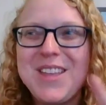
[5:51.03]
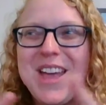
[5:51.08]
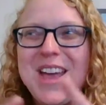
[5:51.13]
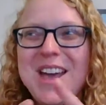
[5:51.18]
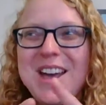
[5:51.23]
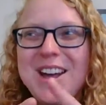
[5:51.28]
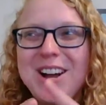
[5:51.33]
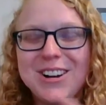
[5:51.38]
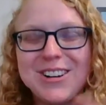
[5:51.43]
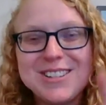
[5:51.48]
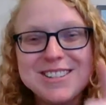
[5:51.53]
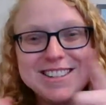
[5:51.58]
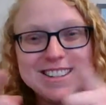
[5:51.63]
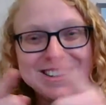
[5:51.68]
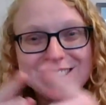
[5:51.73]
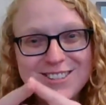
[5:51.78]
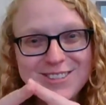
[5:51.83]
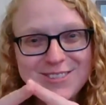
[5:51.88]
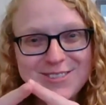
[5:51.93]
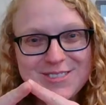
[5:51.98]
her
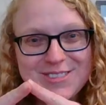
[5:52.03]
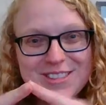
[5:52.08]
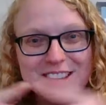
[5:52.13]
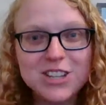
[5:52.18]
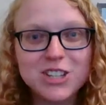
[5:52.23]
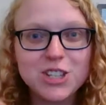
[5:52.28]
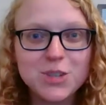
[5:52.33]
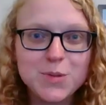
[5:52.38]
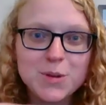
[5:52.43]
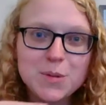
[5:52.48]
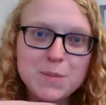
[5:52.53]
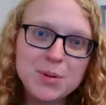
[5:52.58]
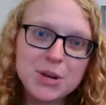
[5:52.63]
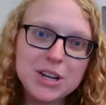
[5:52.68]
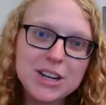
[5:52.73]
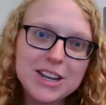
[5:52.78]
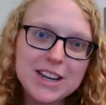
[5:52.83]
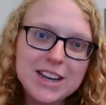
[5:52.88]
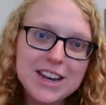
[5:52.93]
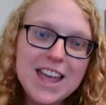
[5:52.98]
tissues and she would
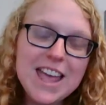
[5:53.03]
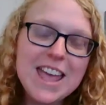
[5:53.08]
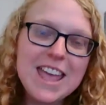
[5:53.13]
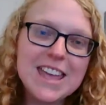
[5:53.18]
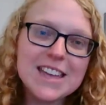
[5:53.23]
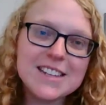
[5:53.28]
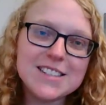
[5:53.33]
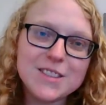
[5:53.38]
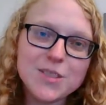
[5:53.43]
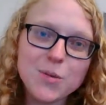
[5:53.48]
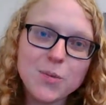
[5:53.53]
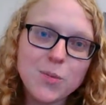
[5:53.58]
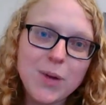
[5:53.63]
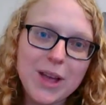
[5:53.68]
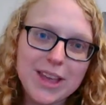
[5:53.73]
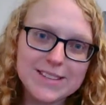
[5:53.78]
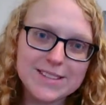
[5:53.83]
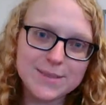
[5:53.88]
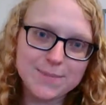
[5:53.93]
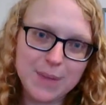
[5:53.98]
put it into the
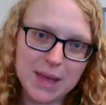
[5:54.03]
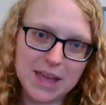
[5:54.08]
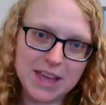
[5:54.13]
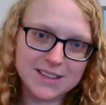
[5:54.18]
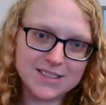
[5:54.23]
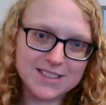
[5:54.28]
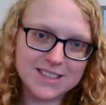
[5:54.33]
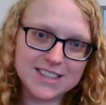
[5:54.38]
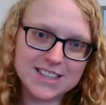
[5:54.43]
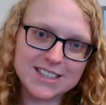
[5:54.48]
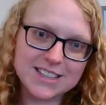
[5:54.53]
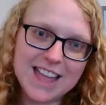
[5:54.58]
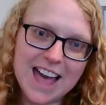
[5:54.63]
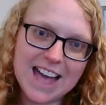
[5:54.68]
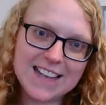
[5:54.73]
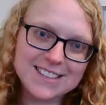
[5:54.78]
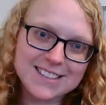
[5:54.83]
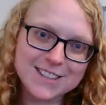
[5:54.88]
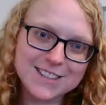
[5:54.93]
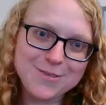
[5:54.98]
waistband, the
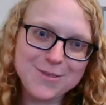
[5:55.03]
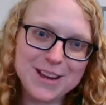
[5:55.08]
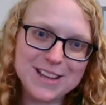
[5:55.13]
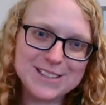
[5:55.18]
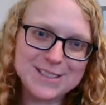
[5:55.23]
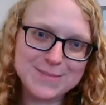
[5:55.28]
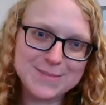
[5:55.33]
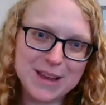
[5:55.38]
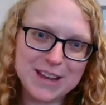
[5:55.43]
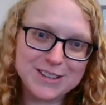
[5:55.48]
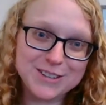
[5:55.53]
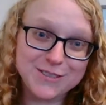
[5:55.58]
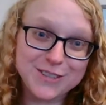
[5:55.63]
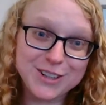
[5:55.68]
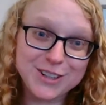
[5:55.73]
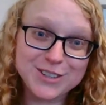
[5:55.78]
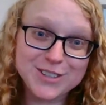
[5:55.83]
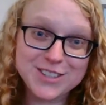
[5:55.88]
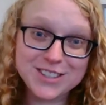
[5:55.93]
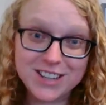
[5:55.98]
elastic waistband of
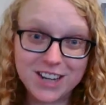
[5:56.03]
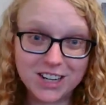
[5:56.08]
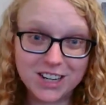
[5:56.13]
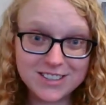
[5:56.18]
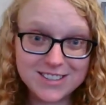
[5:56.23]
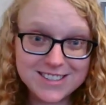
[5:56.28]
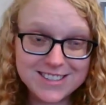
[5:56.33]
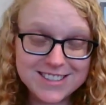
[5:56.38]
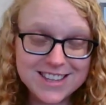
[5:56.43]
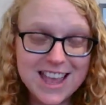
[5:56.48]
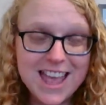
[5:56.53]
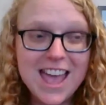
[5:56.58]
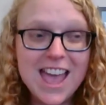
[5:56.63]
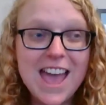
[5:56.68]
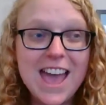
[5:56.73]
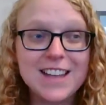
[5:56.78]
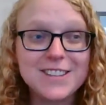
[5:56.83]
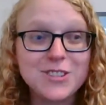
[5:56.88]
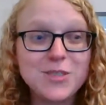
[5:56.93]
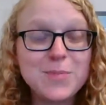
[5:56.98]
her skirts.
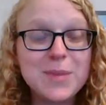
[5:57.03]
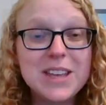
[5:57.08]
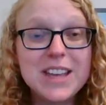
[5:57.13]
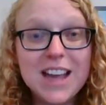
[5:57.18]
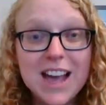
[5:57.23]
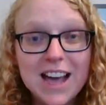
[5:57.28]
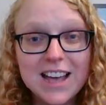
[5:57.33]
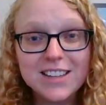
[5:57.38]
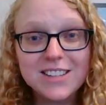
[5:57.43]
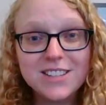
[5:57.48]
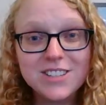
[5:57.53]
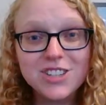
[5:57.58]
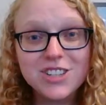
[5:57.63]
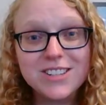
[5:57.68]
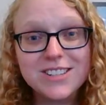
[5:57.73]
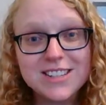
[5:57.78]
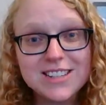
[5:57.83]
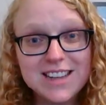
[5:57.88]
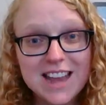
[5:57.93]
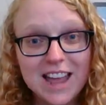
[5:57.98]
And so because
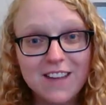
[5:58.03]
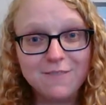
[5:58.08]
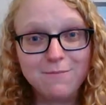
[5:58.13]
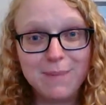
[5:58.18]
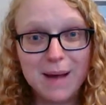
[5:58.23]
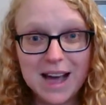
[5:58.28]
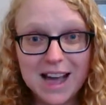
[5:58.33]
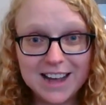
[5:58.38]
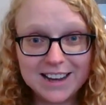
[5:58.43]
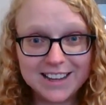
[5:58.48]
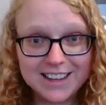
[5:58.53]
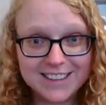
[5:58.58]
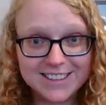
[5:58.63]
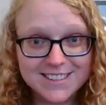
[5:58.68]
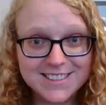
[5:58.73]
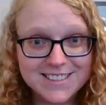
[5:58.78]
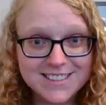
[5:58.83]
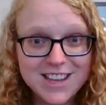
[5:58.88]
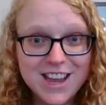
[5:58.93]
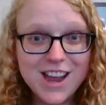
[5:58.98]
she didn't have
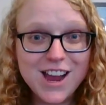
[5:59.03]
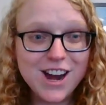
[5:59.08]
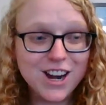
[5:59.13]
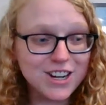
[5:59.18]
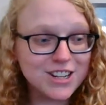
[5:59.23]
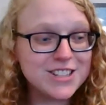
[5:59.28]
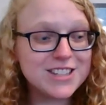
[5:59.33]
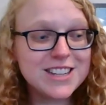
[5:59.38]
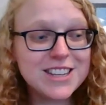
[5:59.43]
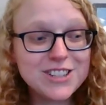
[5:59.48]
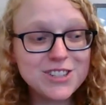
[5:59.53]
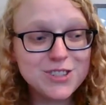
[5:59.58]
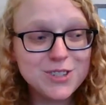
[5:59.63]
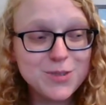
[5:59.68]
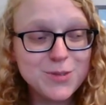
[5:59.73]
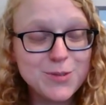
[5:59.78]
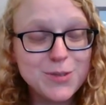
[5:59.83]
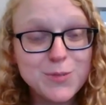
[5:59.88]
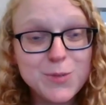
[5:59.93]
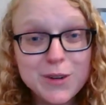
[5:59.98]
pockets, her
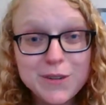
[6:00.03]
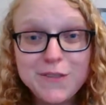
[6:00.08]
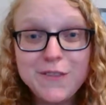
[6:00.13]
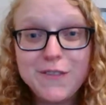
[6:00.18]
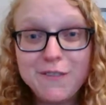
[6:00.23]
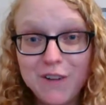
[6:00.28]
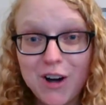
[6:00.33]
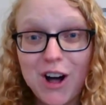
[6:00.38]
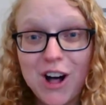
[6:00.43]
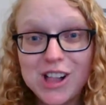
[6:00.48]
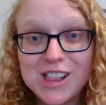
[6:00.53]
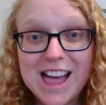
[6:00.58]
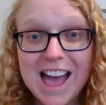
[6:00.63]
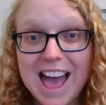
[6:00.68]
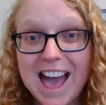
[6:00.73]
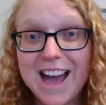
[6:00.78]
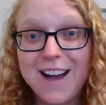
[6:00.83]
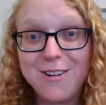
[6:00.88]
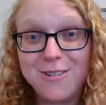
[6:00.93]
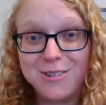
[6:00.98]
tissues would fall
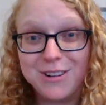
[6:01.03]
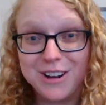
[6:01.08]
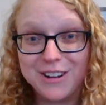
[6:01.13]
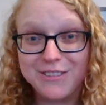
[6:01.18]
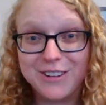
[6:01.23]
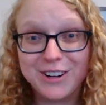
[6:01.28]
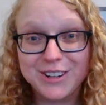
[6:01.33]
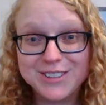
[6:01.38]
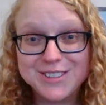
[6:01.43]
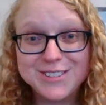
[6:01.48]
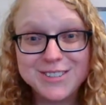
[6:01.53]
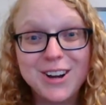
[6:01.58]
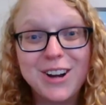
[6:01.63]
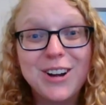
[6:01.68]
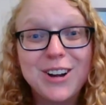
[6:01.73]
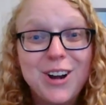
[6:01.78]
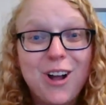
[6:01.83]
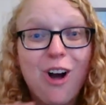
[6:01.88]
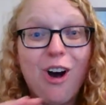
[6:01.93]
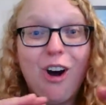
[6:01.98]
out of her
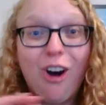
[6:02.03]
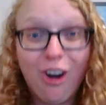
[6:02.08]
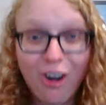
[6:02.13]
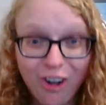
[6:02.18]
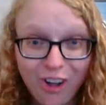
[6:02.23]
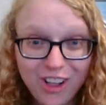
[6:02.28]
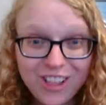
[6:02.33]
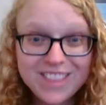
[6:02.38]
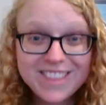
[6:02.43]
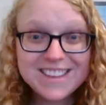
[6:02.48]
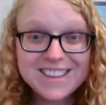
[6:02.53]
skirt all the